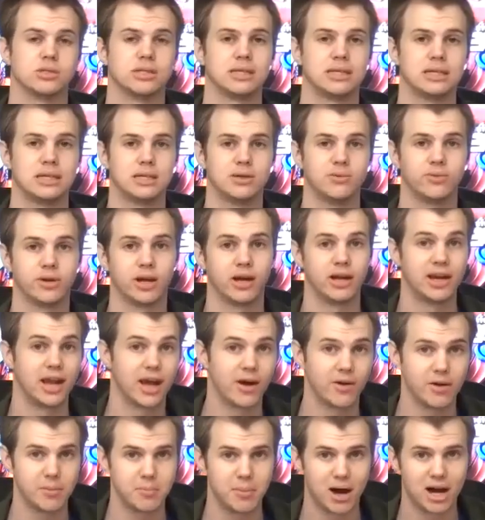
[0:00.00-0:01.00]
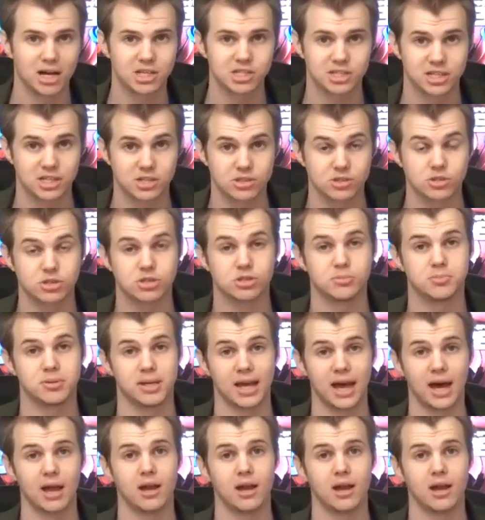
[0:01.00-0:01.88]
We are now in March now, so it should be